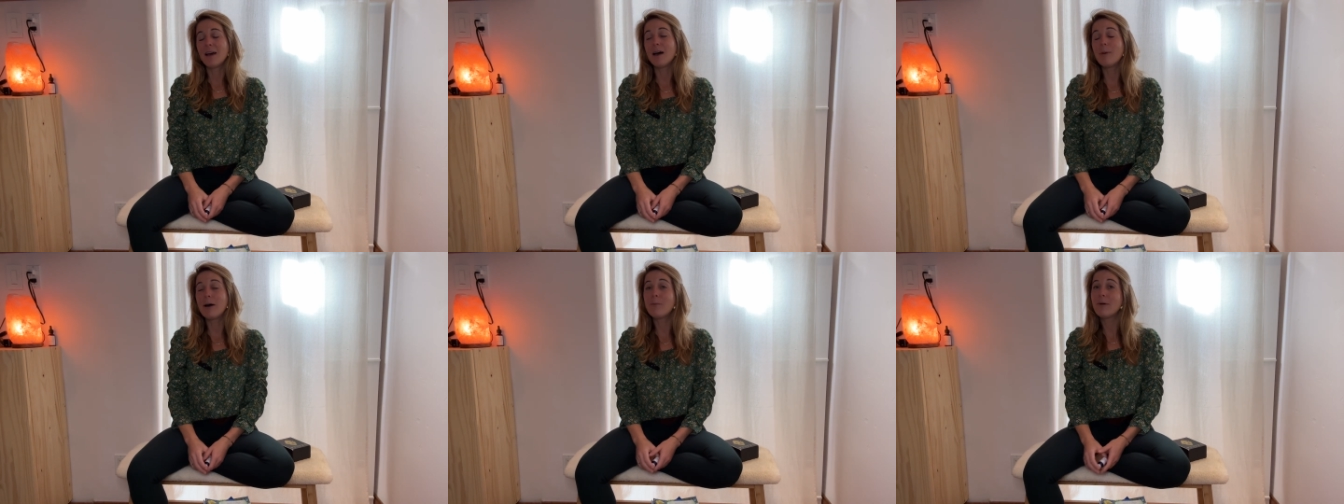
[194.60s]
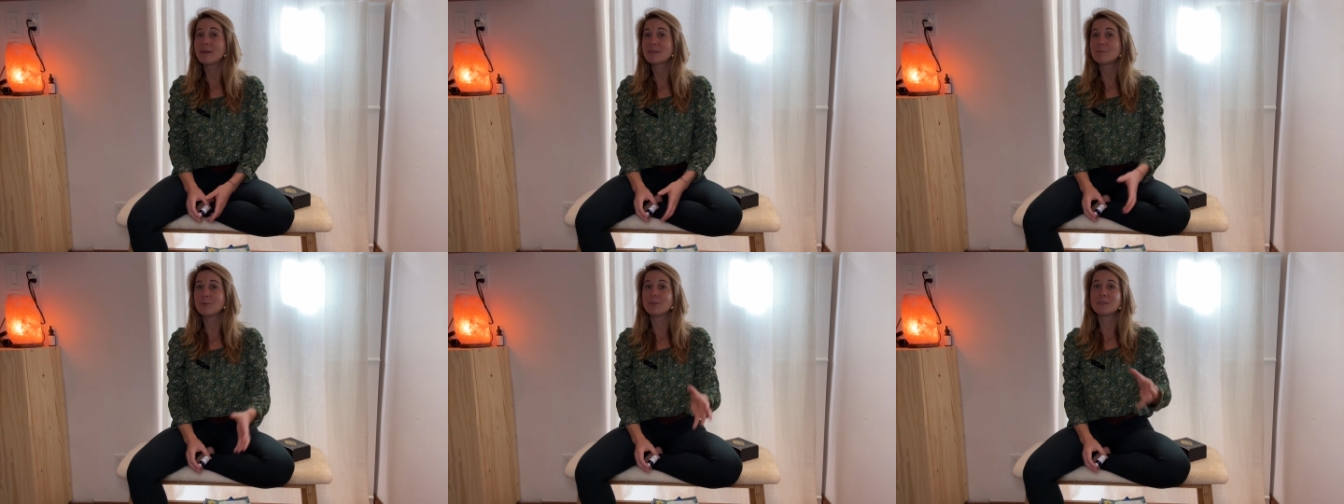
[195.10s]
about Black
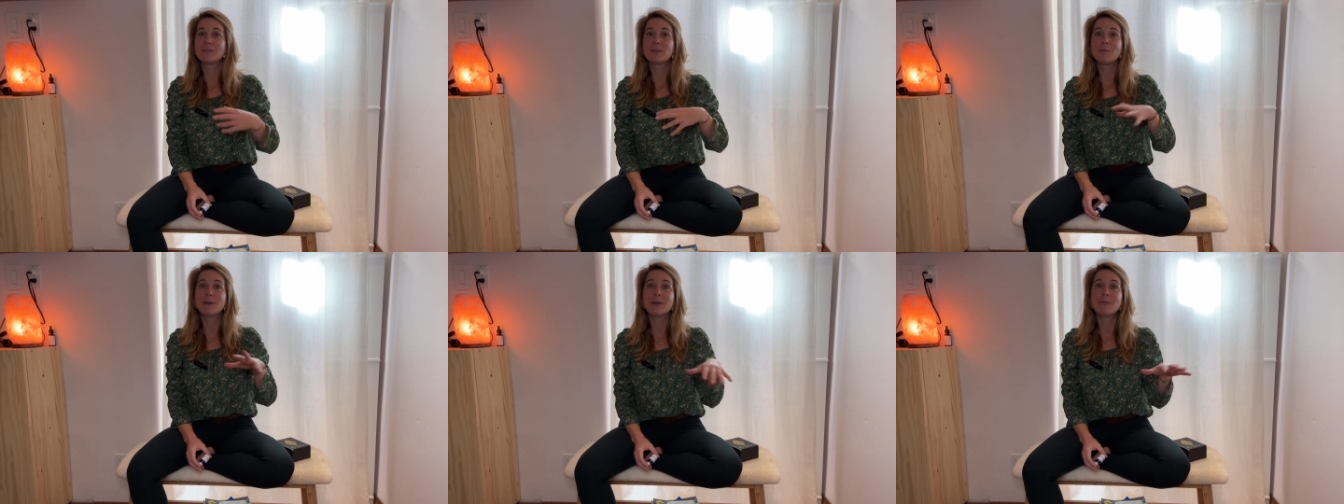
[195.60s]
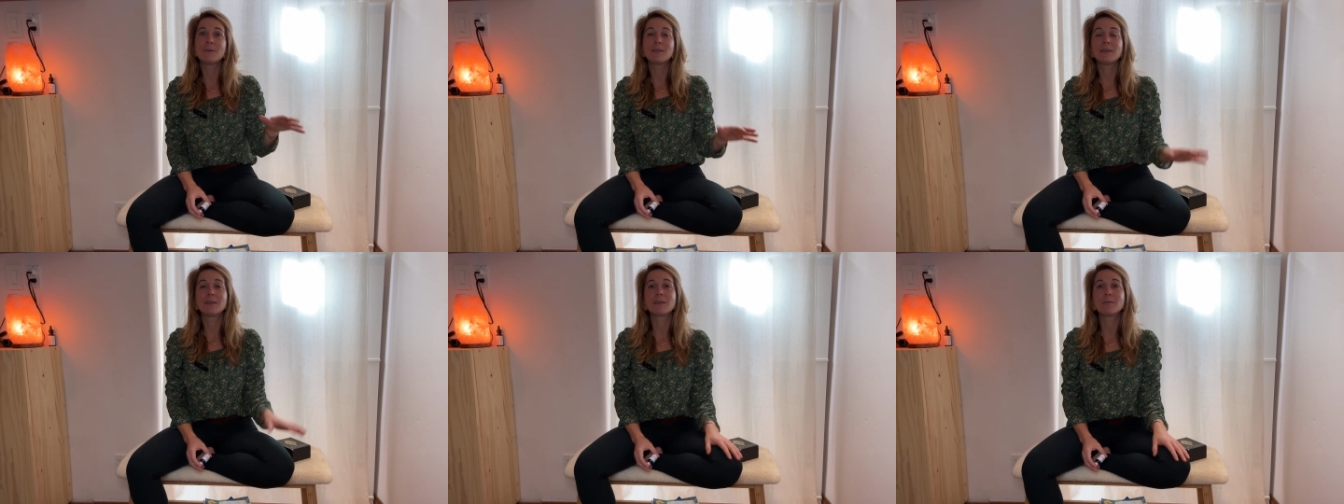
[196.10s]
Spruce that are buried
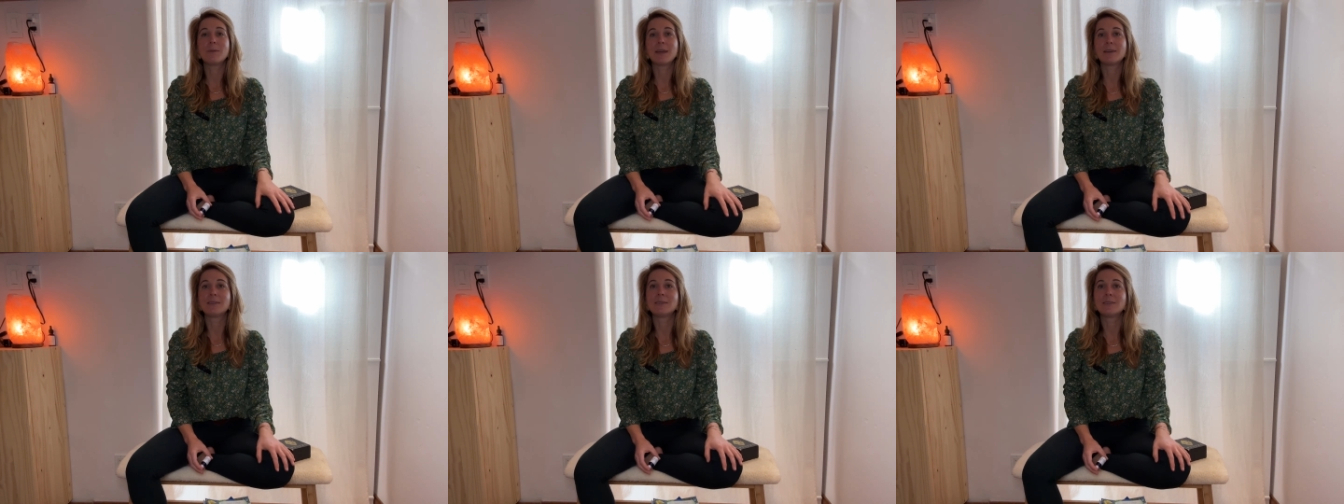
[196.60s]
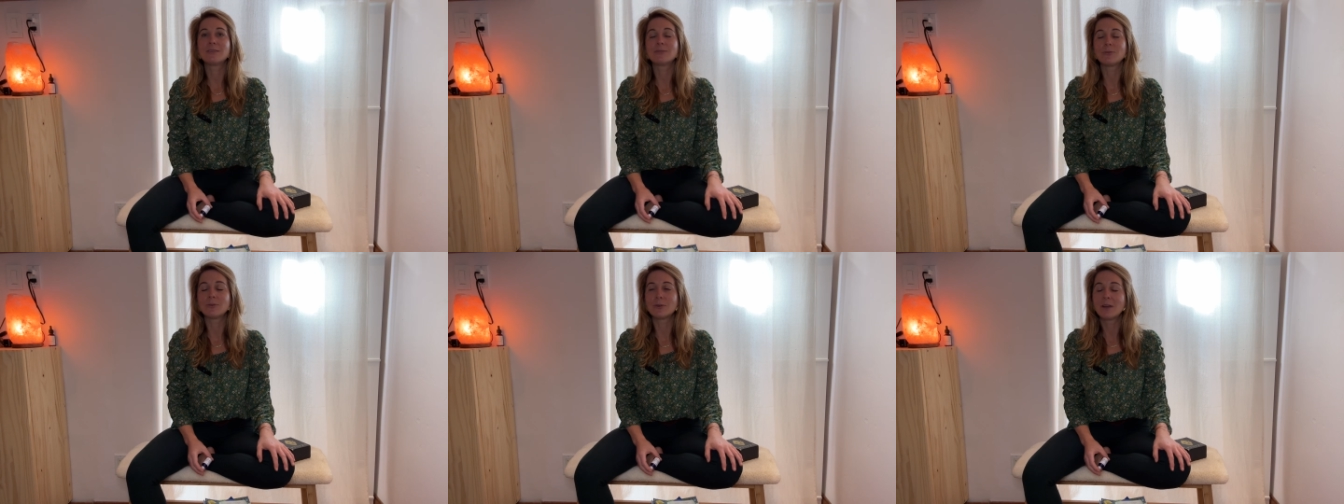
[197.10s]
within companions,
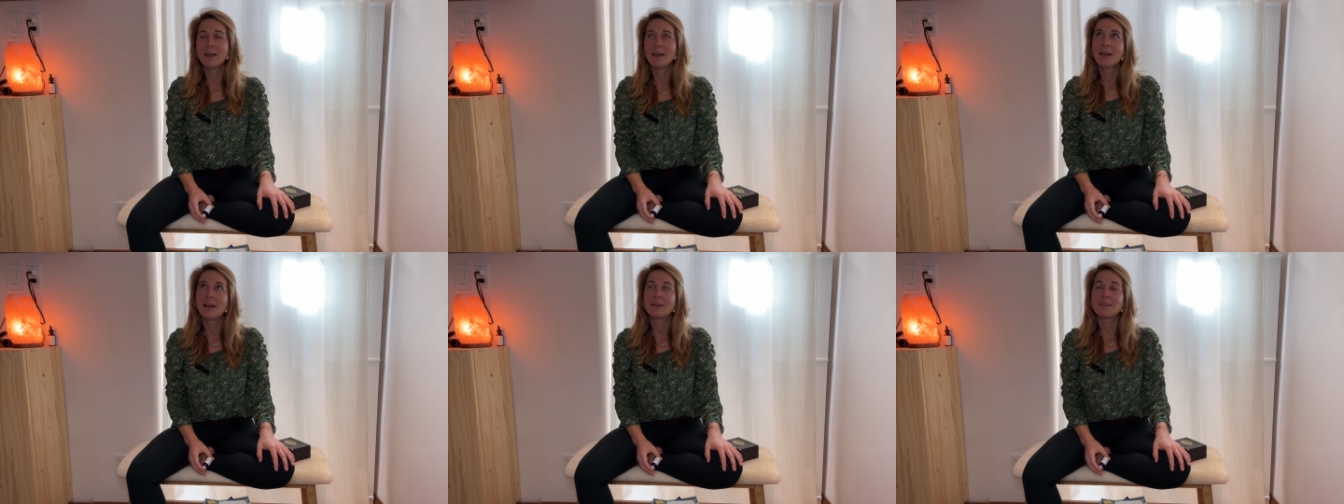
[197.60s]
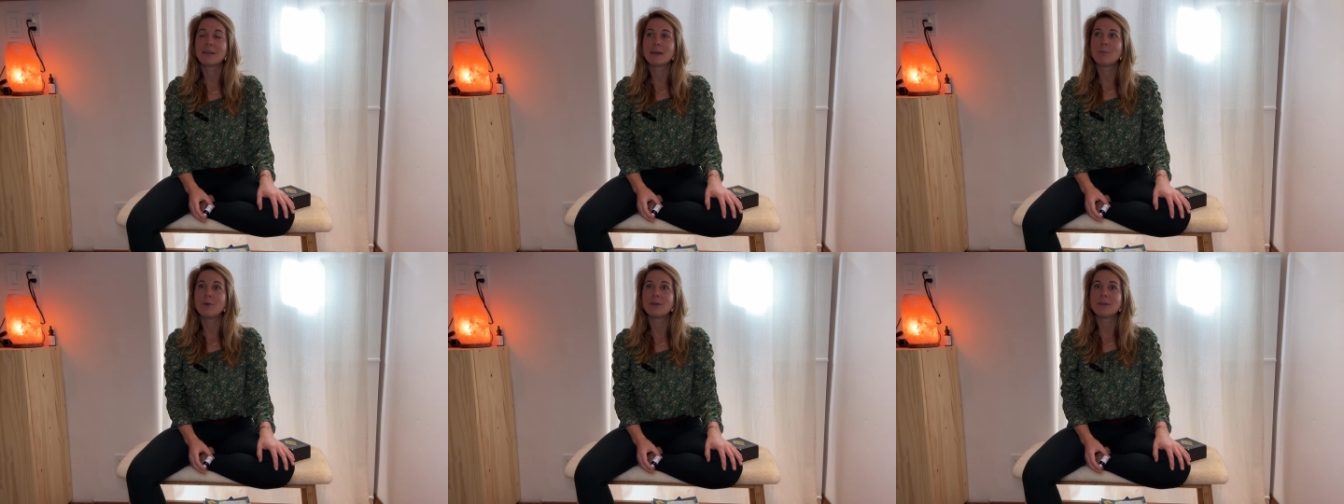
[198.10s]
or I think I
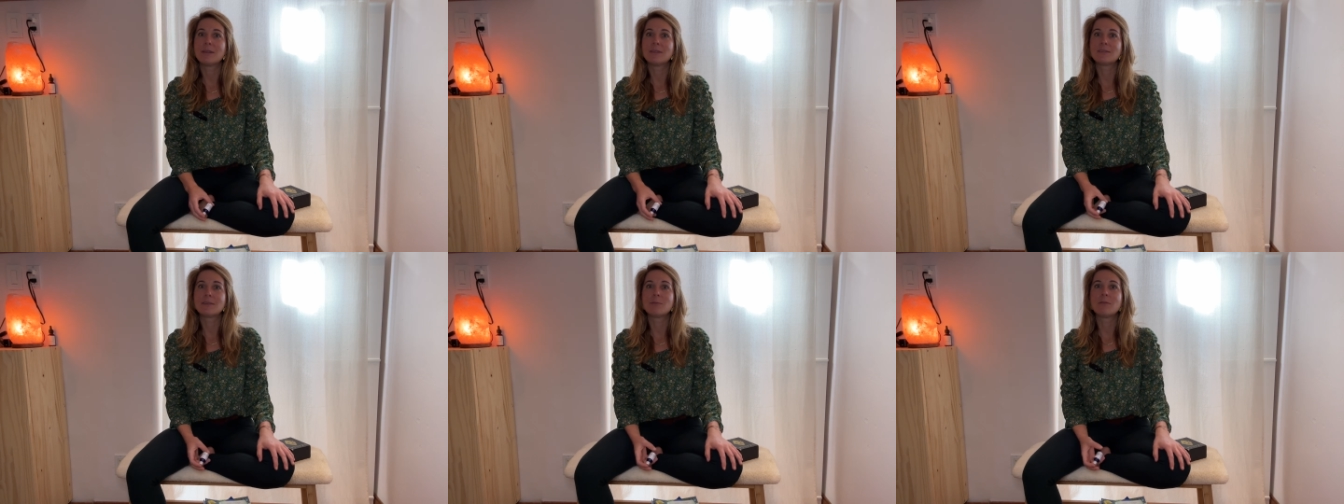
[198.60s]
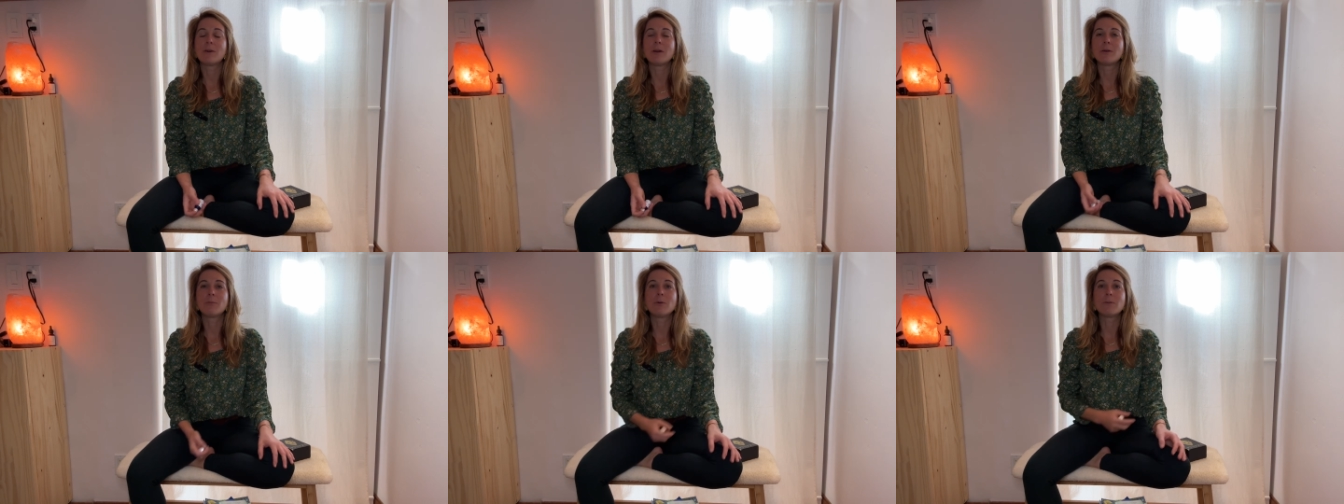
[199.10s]
put it in some of
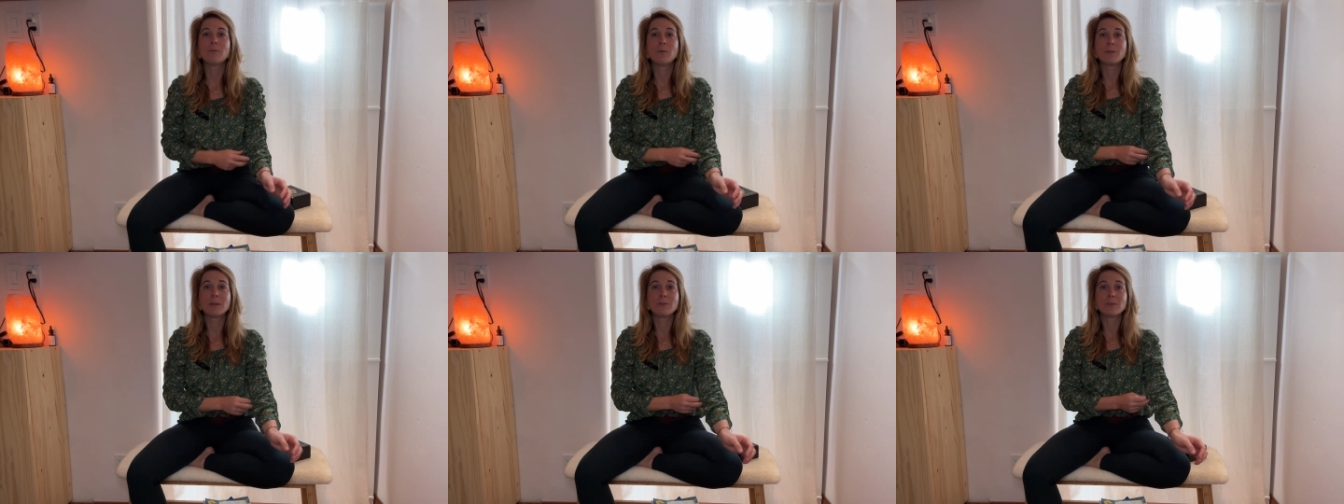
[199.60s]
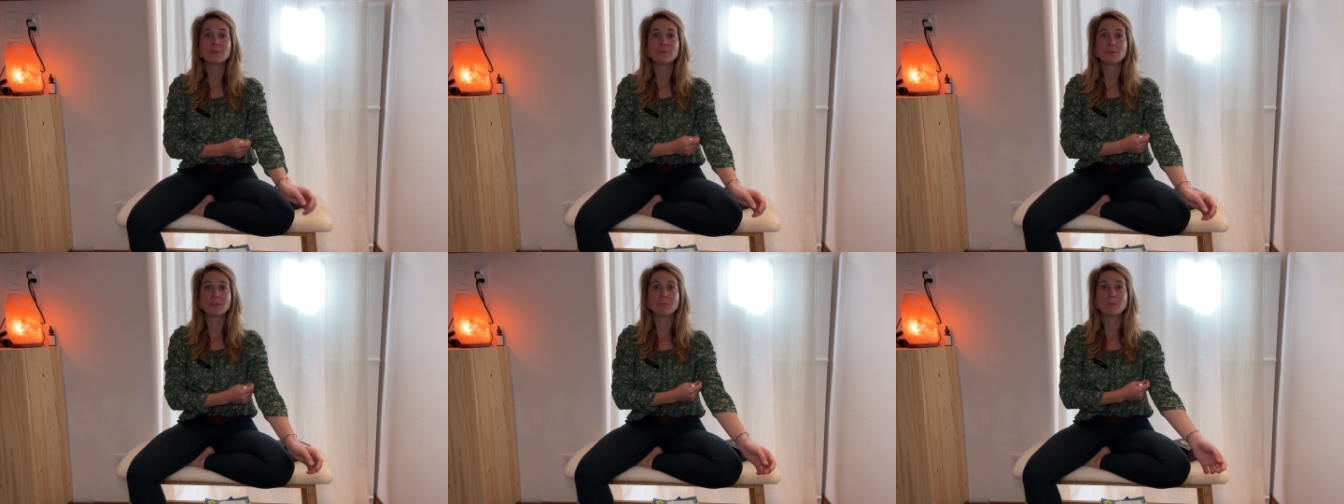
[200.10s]
our portfolios
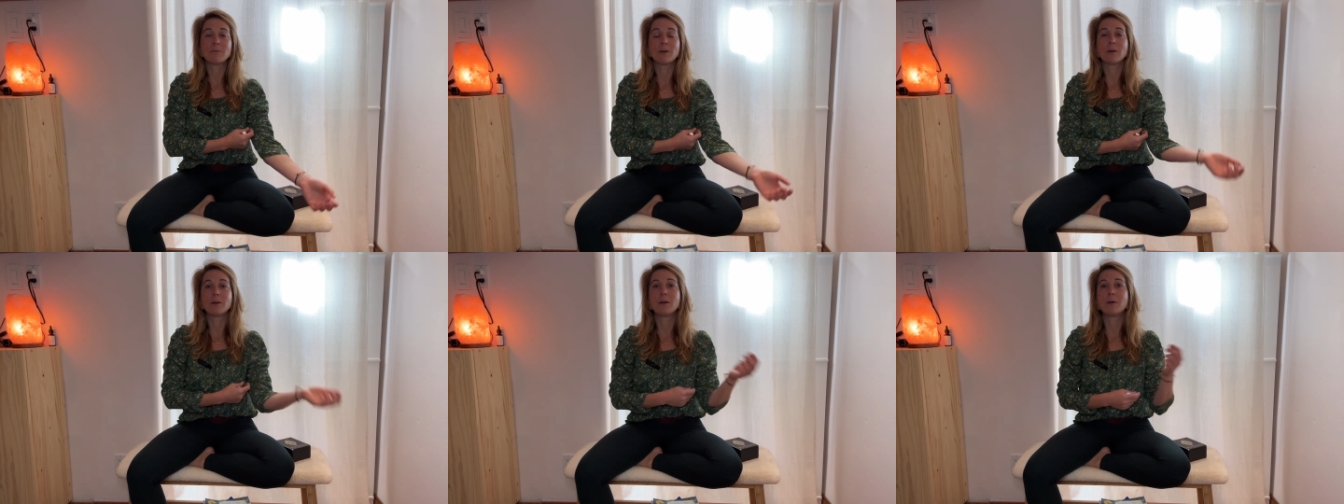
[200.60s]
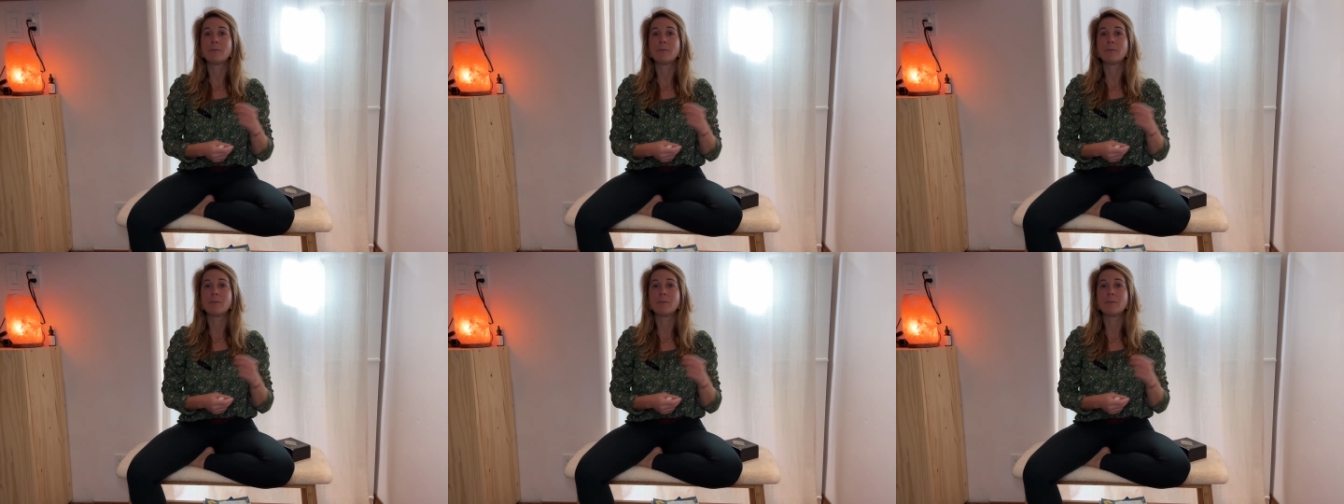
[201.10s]
for some of our